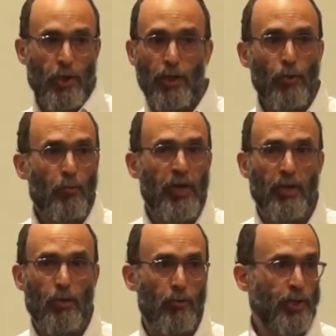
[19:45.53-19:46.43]
Can you be
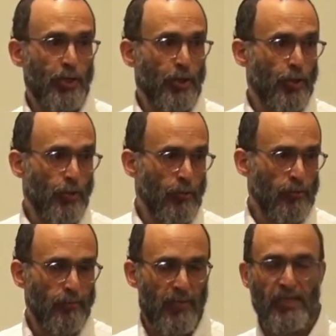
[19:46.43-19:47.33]
a Christian
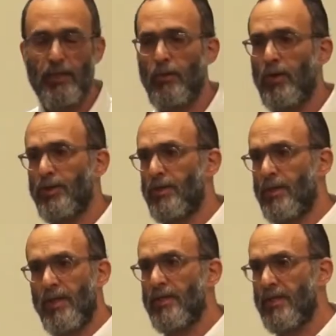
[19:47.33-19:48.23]
Jew? That's a question
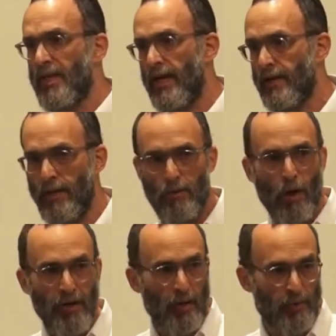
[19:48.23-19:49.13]
that they're
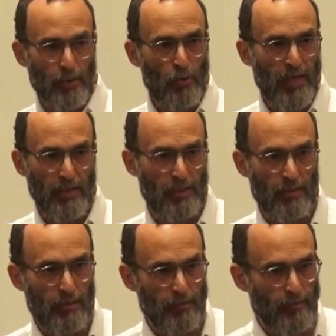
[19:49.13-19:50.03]
unable to
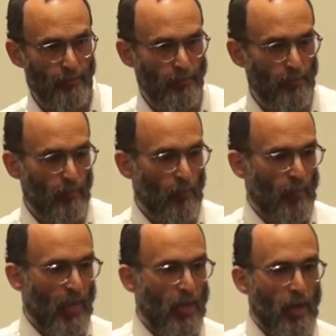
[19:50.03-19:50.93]
answer.
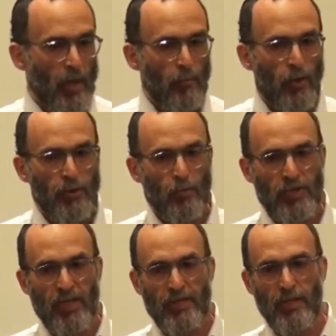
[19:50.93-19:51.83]
But
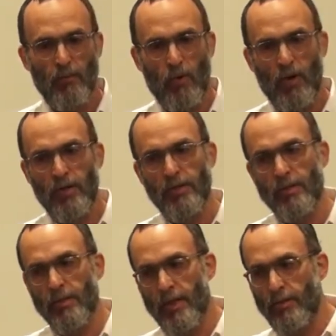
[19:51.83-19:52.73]
what they did
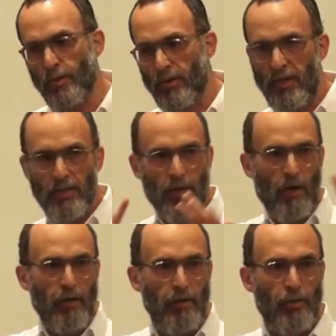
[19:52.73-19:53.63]
was they took the
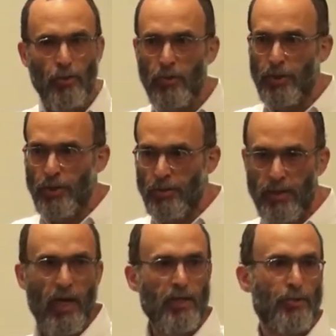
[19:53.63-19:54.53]
entire Jewish
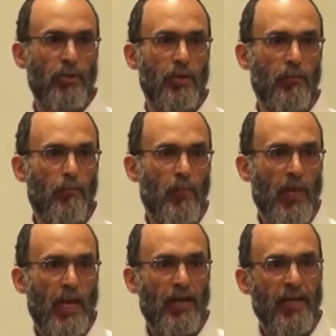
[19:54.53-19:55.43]
doctrine
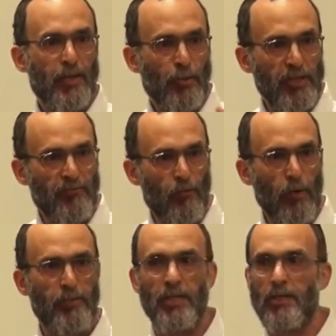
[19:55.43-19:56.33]
and they
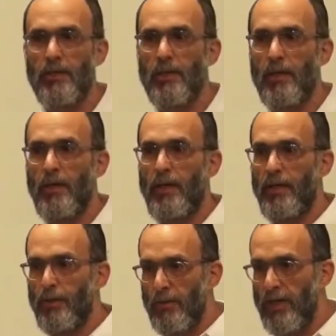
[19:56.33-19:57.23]
transformed it
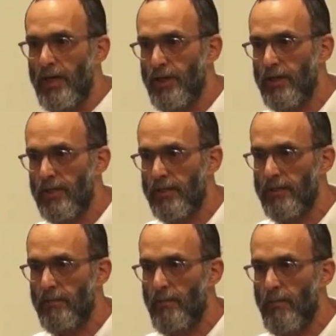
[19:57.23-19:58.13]
into a
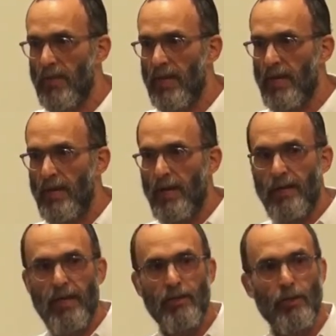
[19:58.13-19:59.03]
nationalism.
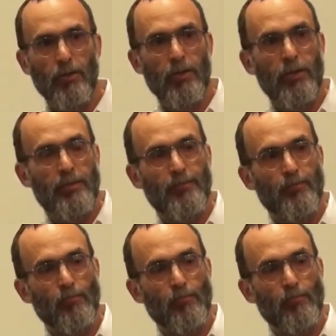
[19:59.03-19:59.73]
They took